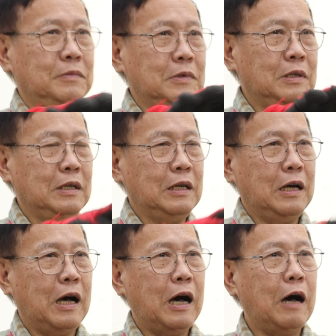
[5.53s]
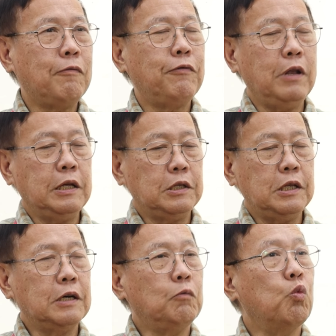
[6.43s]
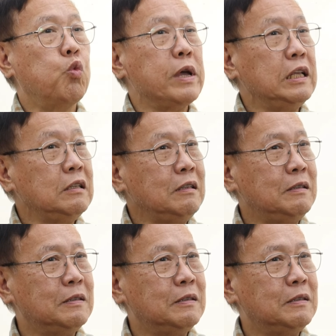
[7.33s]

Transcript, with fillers: Mm. I feel it, the wind.